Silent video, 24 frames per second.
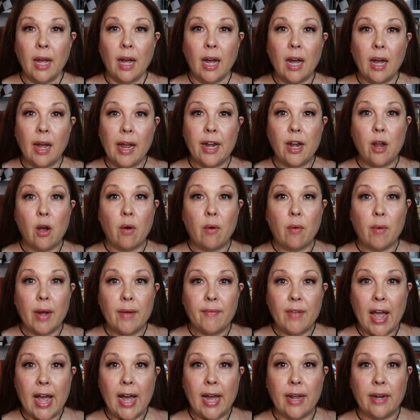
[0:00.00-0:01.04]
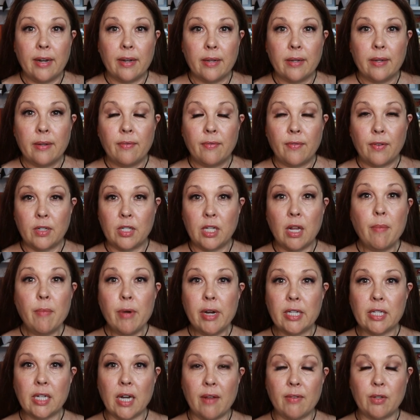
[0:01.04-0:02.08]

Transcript: I know I've had, for some reason,